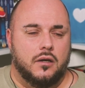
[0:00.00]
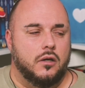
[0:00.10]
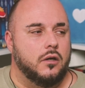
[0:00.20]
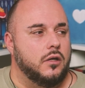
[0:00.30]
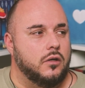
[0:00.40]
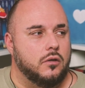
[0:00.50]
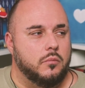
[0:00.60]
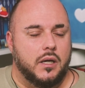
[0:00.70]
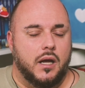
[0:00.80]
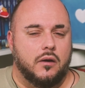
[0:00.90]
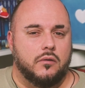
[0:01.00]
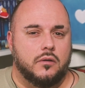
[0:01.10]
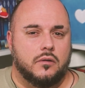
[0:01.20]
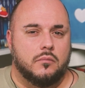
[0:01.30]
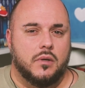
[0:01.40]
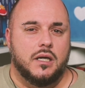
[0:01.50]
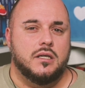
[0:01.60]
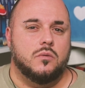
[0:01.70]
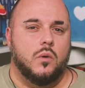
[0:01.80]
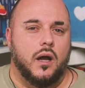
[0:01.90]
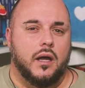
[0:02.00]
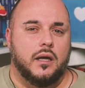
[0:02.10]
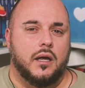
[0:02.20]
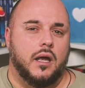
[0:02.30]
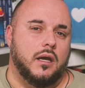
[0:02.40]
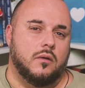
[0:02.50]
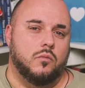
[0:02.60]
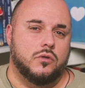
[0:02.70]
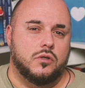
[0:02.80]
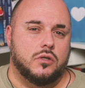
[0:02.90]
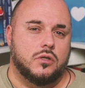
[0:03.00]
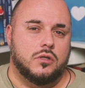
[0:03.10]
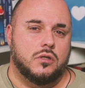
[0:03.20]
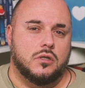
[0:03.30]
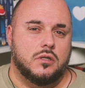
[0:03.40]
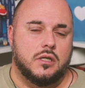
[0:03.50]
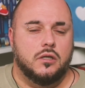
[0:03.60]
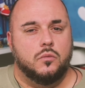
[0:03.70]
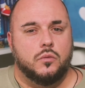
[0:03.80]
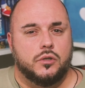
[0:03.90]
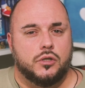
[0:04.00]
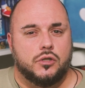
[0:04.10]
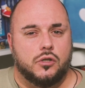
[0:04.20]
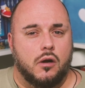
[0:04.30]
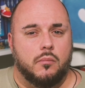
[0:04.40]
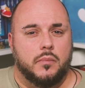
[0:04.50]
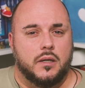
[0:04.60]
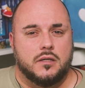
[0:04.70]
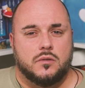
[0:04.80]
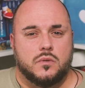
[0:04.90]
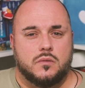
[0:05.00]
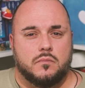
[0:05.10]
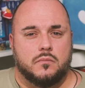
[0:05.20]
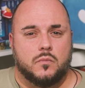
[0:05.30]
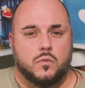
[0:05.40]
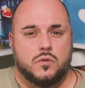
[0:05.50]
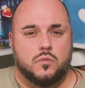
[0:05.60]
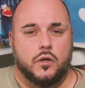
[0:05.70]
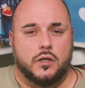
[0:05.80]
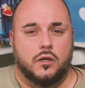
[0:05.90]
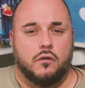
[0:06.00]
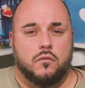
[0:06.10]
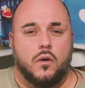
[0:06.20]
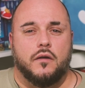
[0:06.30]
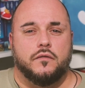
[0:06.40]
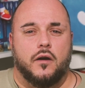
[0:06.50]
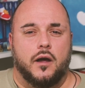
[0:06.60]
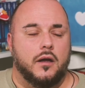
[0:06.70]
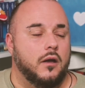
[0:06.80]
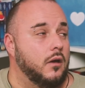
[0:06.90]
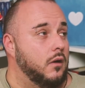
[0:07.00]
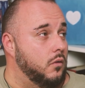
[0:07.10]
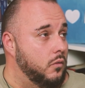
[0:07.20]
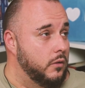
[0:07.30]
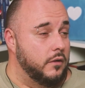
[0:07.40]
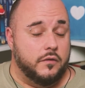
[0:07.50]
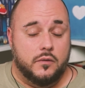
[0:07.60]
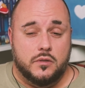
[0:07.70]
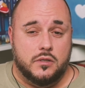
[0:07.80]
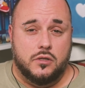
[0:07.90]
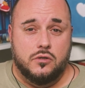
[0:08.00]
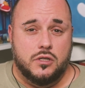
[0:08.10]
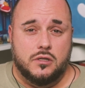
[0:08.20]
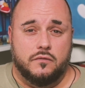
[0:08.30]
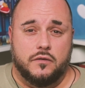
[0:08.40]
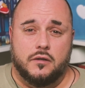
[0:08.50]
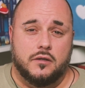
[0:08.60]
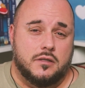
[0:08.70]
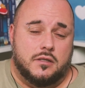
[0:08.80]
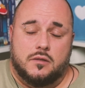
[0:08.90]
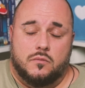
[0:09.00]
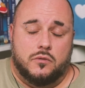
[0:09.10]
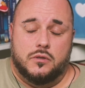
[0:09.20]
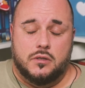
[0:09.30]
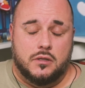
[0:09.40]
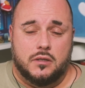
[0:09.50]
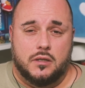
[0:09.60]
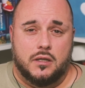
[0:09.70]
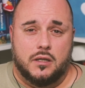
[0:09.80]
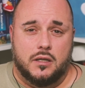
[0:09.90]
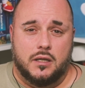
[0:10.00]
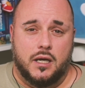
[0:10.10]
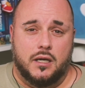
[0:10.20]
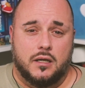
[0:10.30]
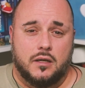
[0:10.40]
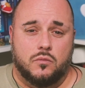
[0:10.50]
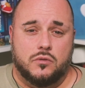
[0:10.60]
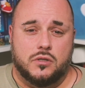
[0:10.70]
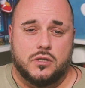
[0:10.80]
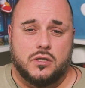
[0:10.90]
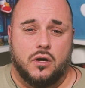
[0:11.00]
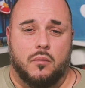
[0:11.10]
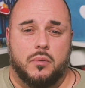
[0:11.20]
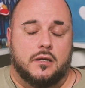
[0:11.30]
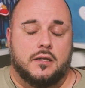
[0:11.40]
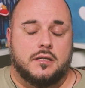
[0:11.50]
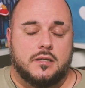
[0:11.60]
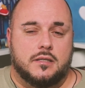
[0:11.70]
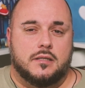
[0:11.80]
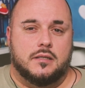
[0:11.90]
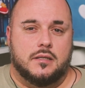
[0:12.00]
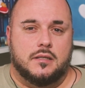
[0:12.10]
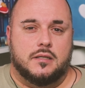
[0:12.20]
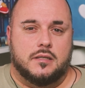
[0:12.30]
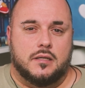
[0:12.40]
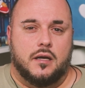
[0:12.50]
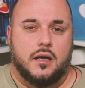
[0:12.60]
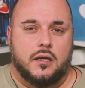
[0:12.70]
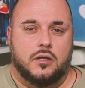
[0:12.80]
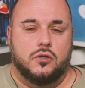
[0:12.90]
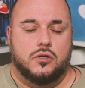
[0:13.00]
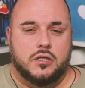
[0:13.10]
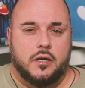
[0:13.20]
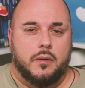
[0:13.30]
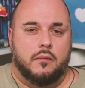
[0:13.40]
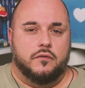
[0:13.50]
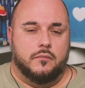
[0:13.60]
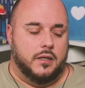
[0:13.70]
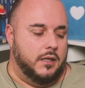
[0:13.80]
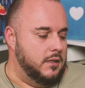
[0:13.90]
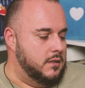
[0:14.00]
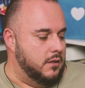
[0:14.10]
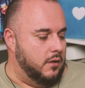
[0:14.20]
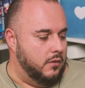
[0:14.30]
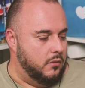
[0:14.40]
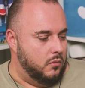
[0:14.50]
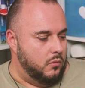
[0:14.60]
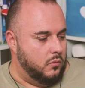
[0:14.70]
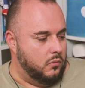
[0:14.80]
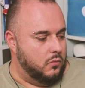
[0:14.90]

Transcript: you know, you could be one hundred meters away and it would just, the signal would just drop because it was, was working off Wi-Fi. Or if there was huge interference, it would, again, it would just stop. So this is, this is a, a huge step up for me. So